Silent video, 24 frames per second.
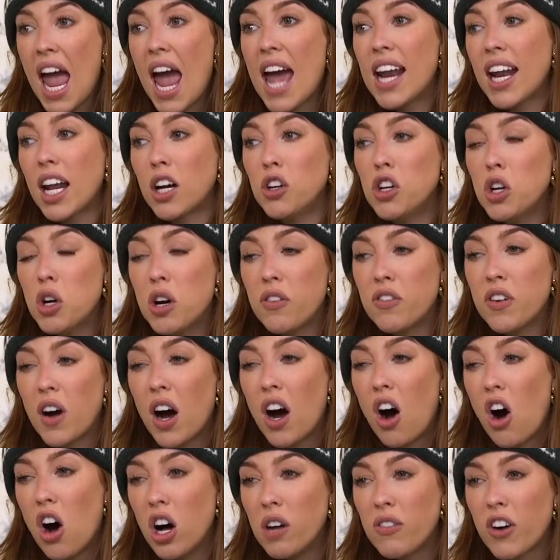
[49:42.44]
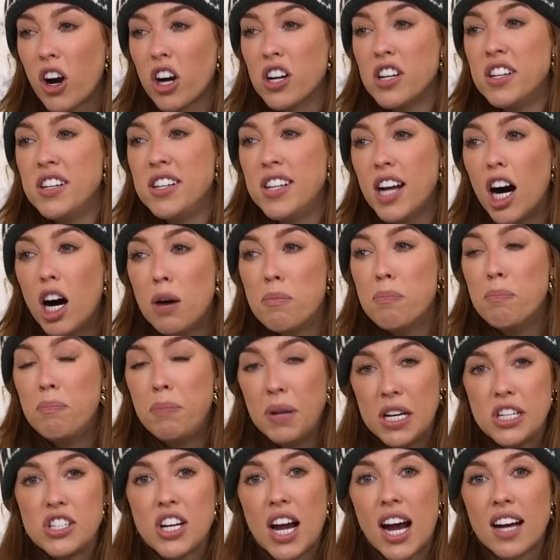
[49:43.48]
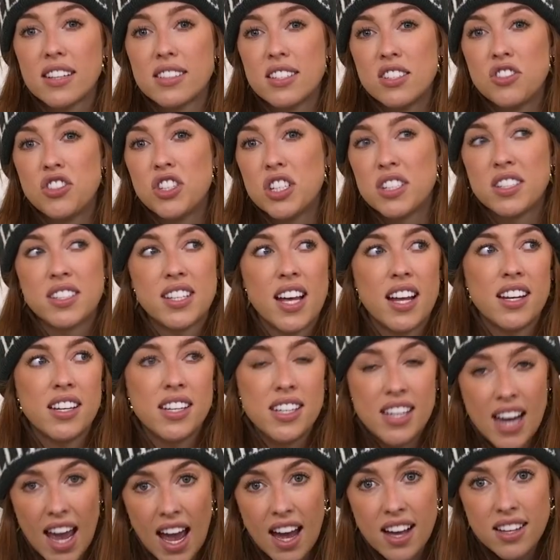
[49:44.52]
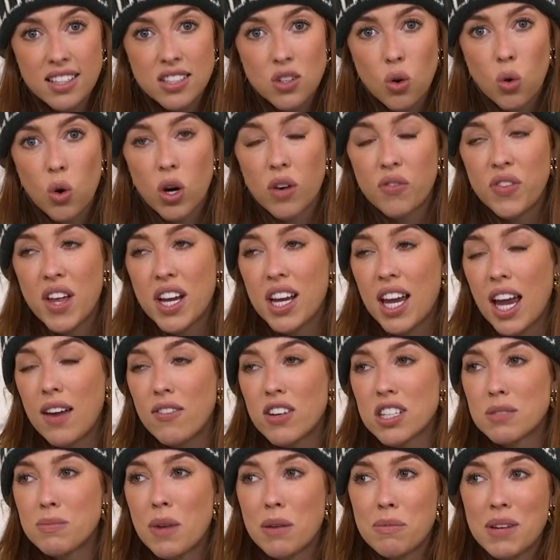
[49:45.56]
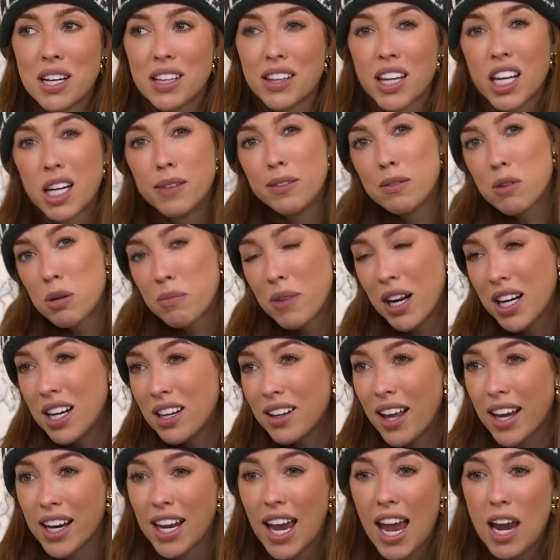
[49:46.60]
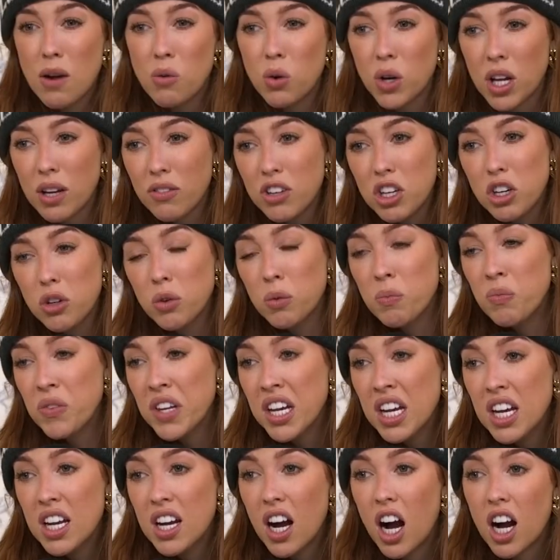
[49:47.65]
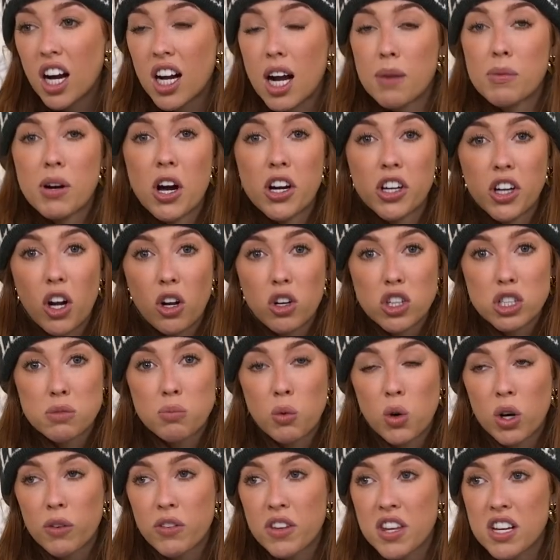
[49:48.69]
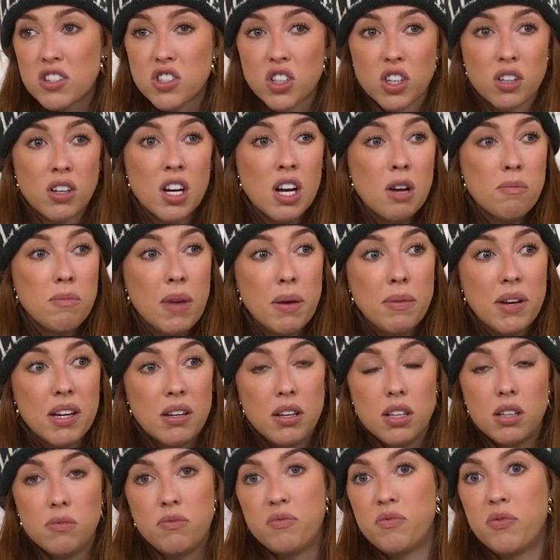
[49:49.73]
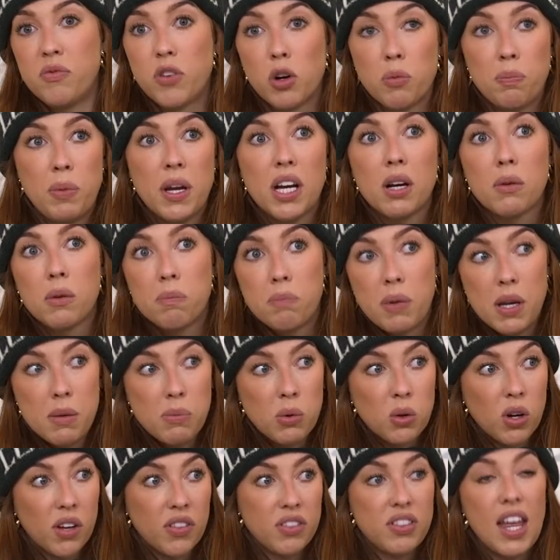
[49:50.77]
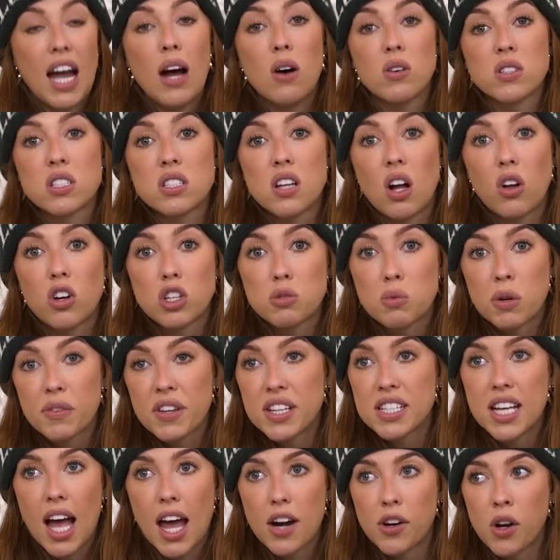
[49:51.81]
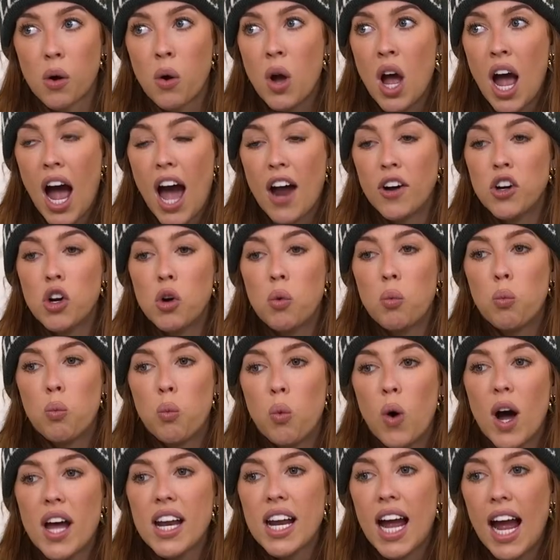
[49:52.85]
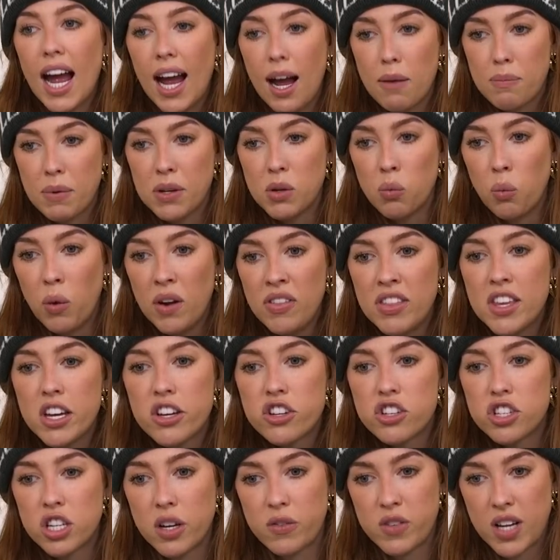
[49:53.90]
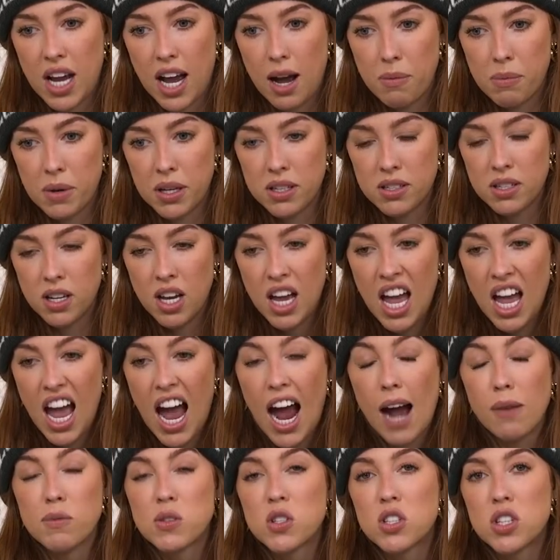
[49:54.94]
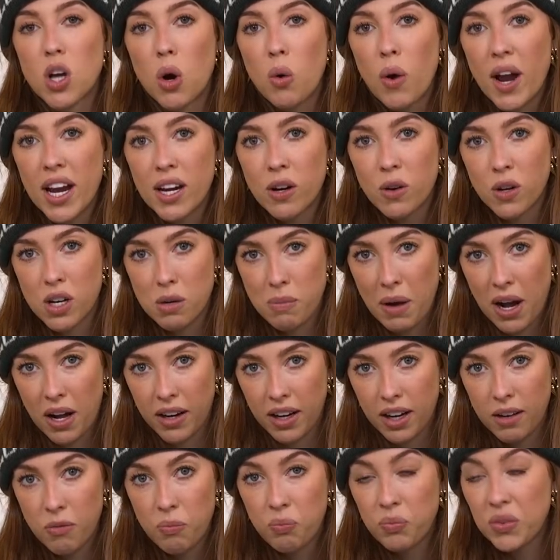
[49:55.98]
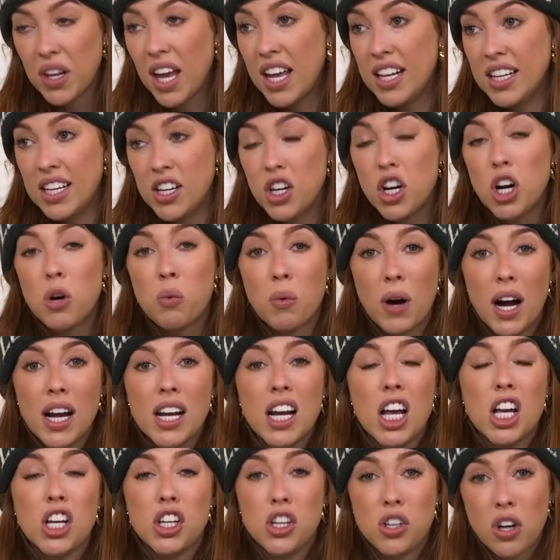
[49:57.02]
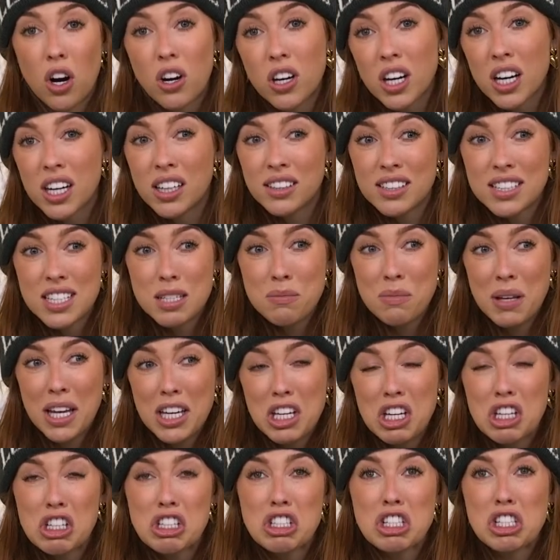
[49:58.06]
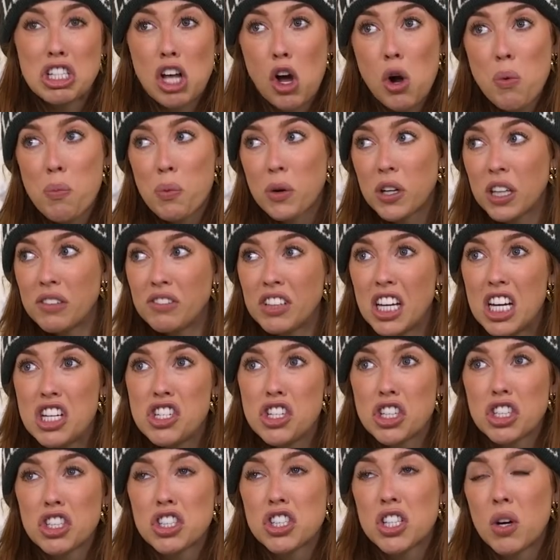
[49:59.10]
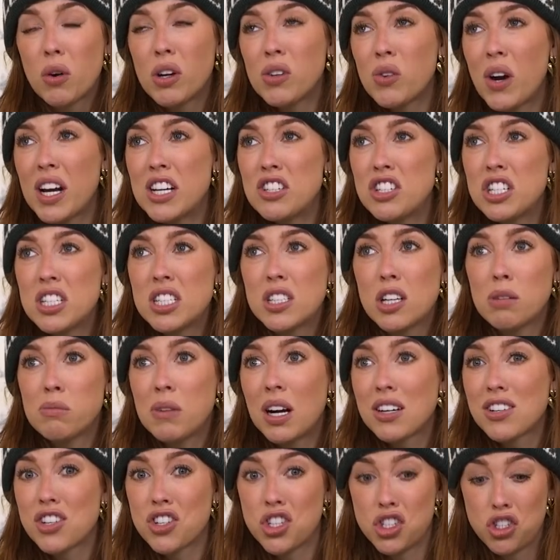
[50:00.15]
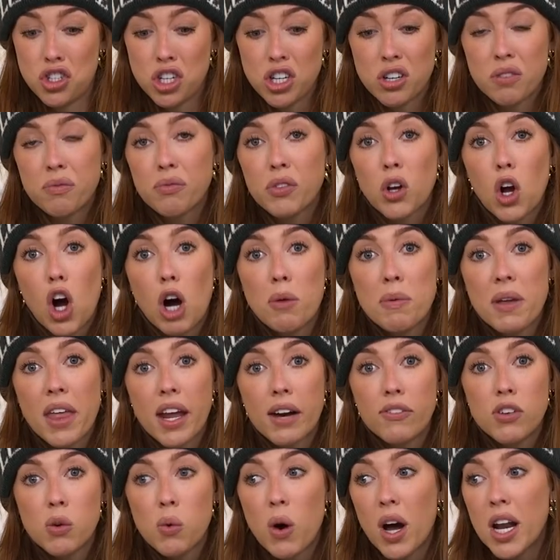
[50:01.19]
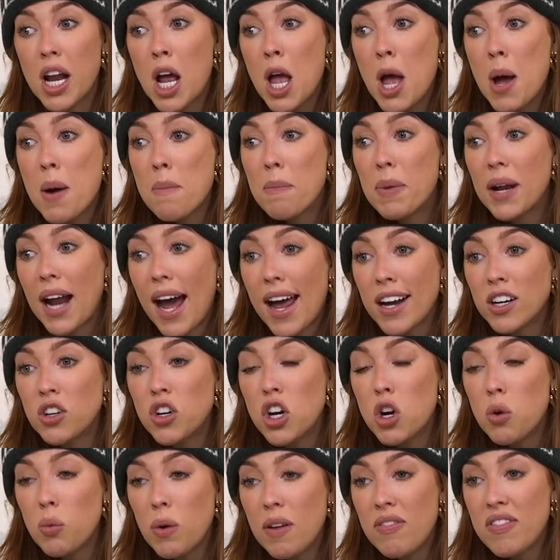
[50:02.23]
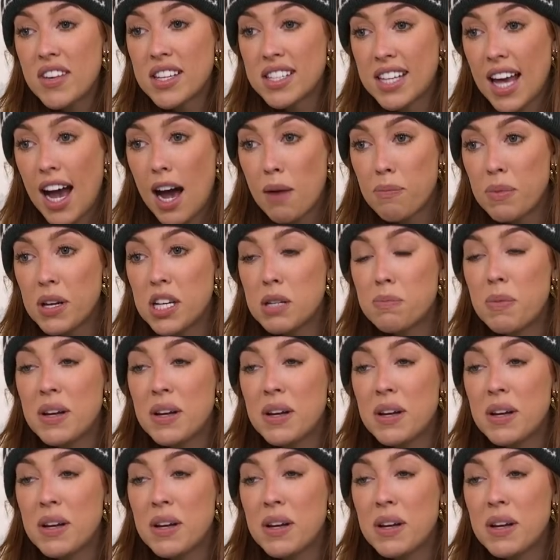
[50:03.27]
And I don't know if all of our dumb bitch asses just said yes, or if they gave us maybe a little bit more money, like, hey, we'll give you a couple $100 more for this, or maybe for big people, $1,000 more for this. I don't know. I don't know what happened when this shift happened. I'm so angry about it. And you know what? Y'all are going to listen and be like, you're so privileged. You're so annoying. She's so obnoxious. Sure, call me that if you want. But I don't know when this happened.